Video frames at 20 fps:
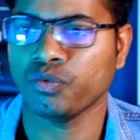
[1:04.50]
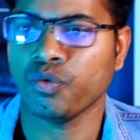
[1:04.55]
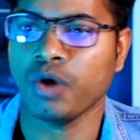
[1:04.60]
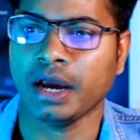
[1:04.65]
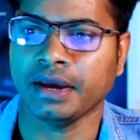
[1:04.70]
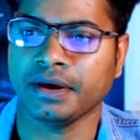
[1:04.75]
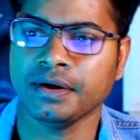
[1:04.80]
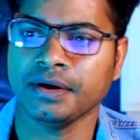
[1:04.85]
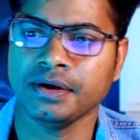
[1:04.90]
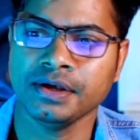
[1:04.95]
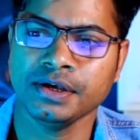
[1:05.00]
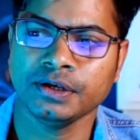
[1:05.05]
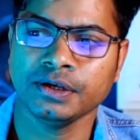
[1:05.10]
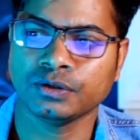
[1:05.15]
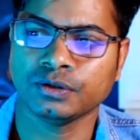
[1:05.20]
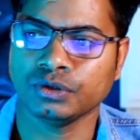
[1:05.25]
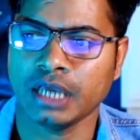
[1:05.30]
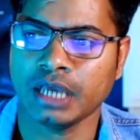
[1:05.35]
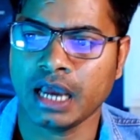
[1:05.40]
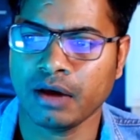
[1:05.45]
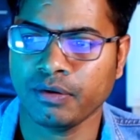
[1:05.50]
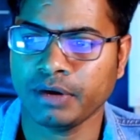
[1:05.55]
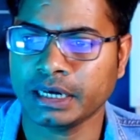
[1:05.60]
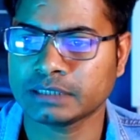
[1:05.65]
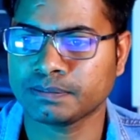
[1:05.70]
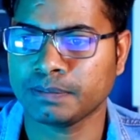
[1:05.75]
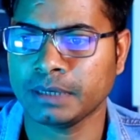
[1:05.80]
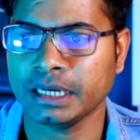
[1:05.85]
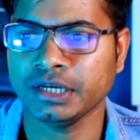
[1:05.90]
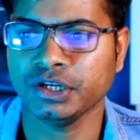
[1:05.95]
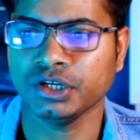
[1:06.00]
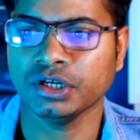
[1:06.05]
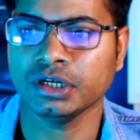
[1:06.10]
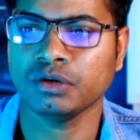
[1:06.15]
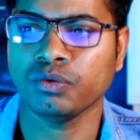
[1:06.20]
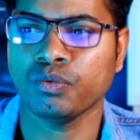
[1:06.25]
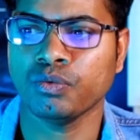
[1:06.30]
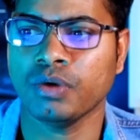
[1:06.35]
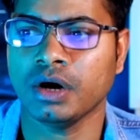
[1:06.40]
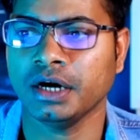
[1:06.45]
Why? So they have explained
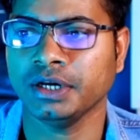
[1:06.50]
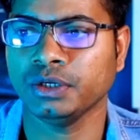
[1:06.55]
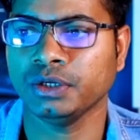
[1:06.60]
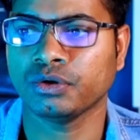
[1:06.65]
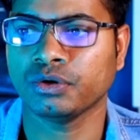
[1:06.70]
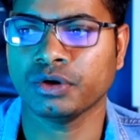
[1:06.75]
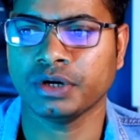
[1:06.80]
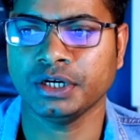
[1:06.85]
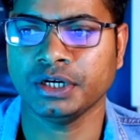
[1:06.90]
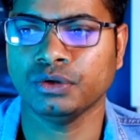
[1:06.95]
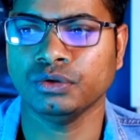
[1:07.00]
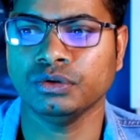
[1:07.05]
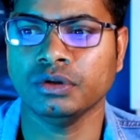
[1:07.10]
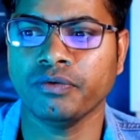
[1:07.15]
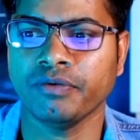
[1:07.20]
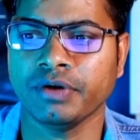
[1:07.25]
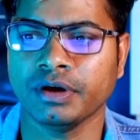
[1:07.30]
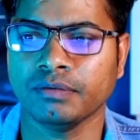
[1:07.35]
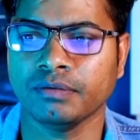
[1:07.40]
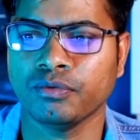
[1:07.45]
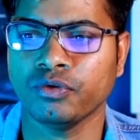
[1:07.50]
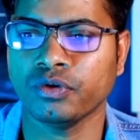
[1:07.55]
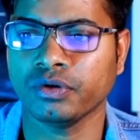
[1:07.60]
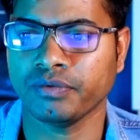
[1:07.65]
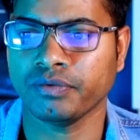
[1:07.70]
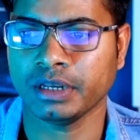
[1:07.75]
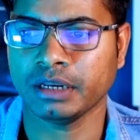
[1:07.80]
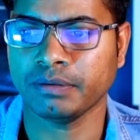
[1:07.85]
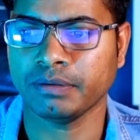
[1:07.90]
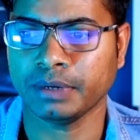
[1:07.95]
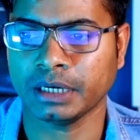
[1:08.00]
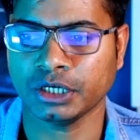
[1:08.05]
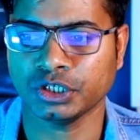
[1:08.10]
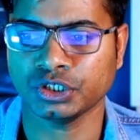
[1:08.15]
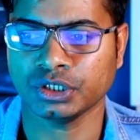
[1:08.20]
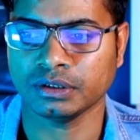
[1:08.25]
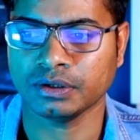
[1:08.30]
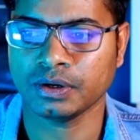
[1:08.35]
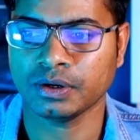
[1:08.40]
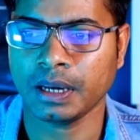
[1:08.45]
here why you cannot do the phone
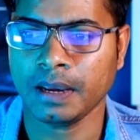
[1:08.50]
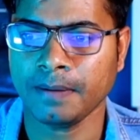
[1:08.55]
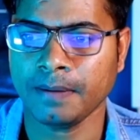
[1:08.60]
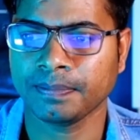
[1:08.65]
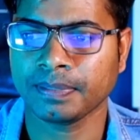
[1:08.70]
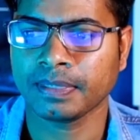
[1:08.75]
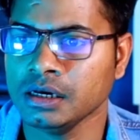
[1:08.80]
verification. Okay.